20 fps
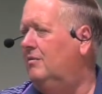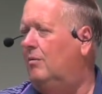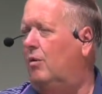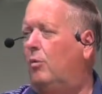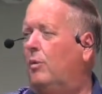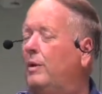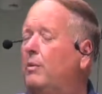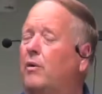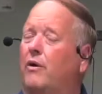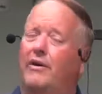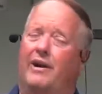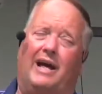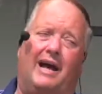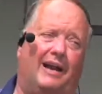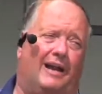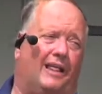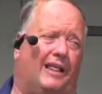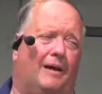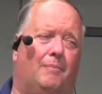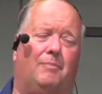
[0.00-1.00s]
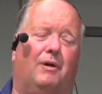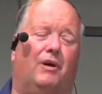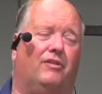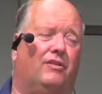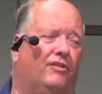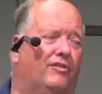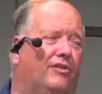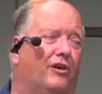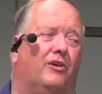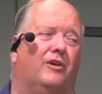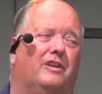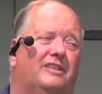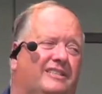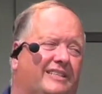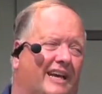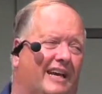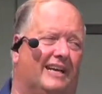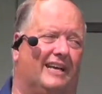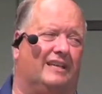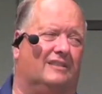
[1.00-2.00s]
Well, we weren't out of that building 30
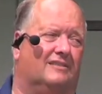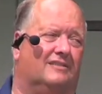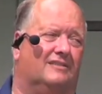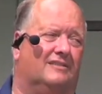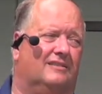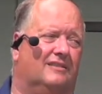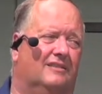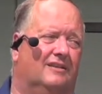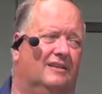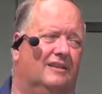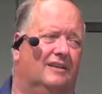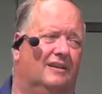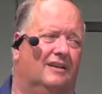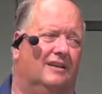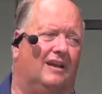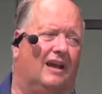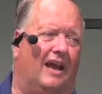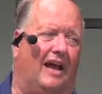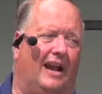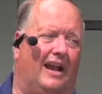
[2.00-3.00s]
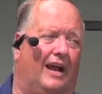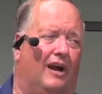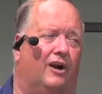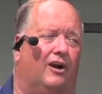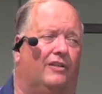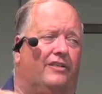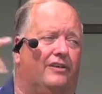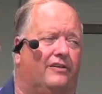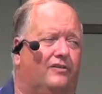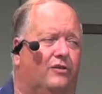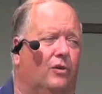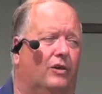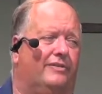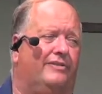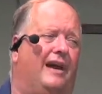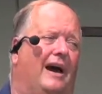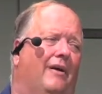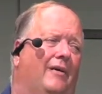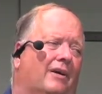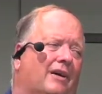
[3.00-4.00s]
seconds. And I heard the North
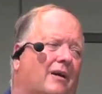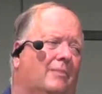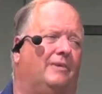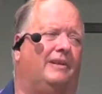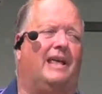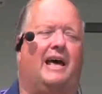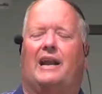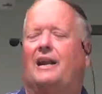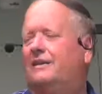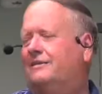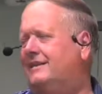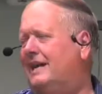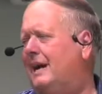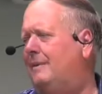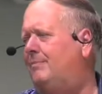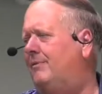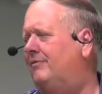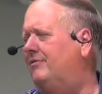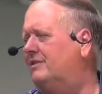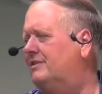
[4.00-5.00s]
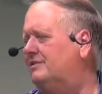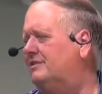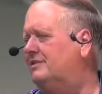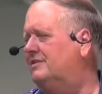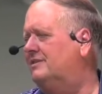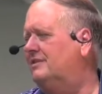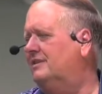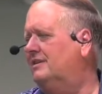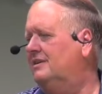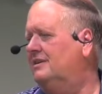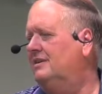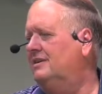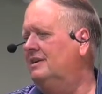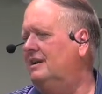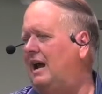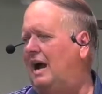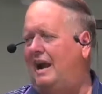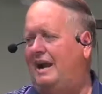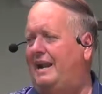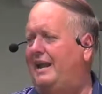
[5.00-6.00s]
Tower coming down on top of us.
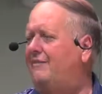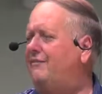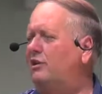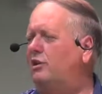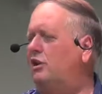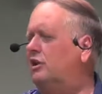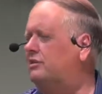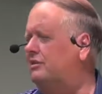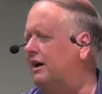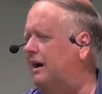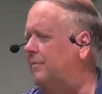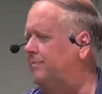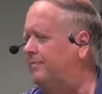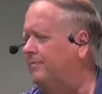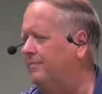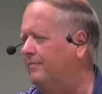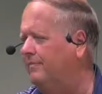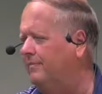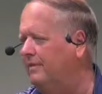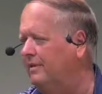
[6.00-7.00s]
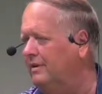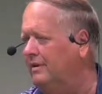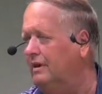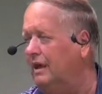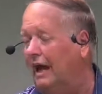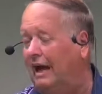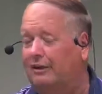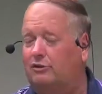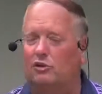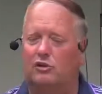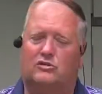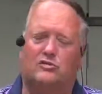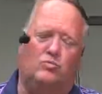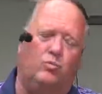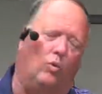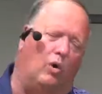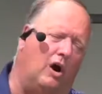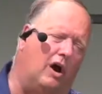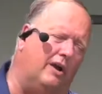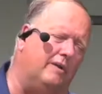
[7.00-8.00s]
I never looked up. I took
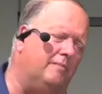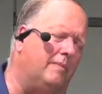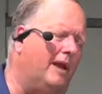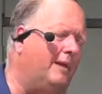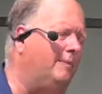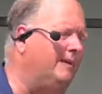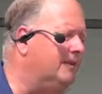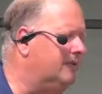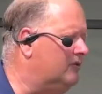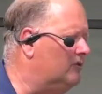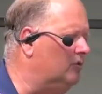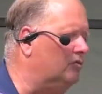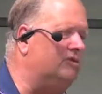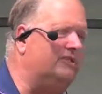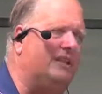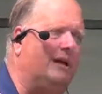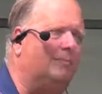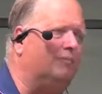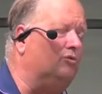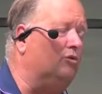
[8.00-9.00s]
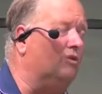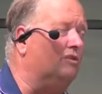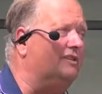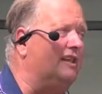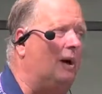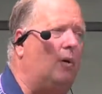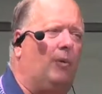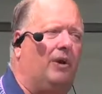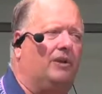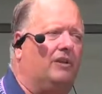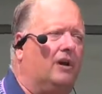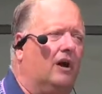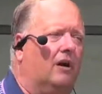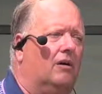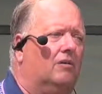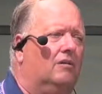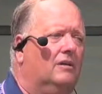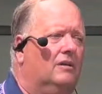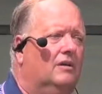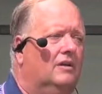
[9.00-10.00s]
one, maybe two steps towards that
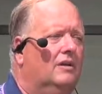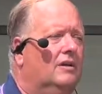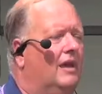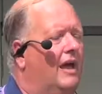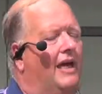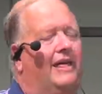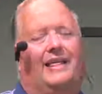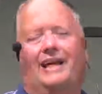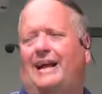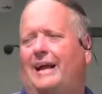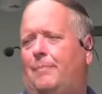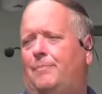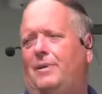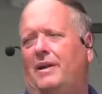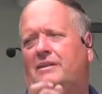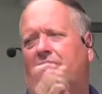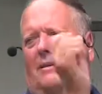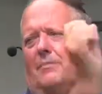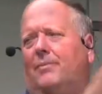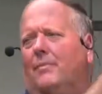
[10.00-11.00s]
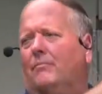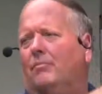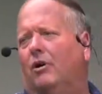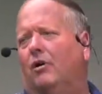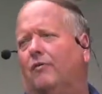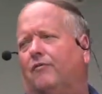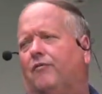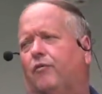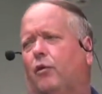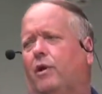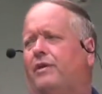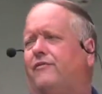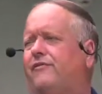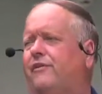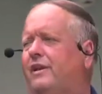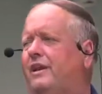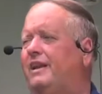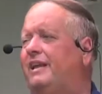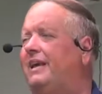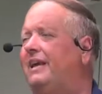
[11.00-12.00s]
window, and I got picked up and blown 40
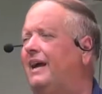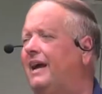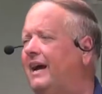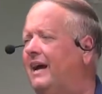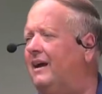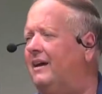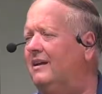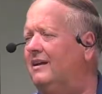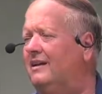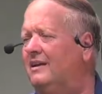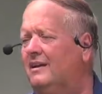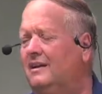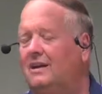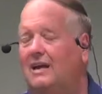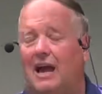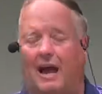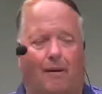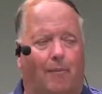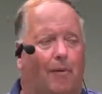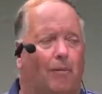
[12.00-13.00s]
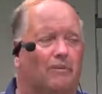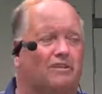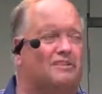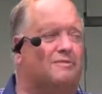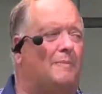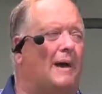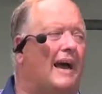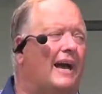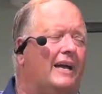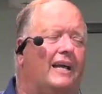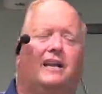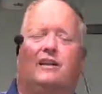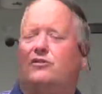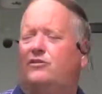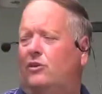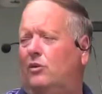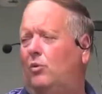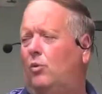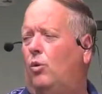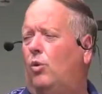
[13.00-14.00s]
feet in the air. I remember smacking
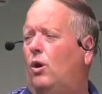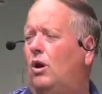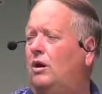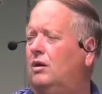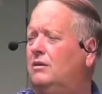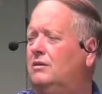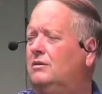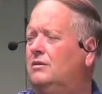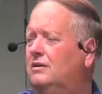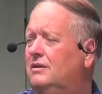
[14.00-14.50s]
into the wall.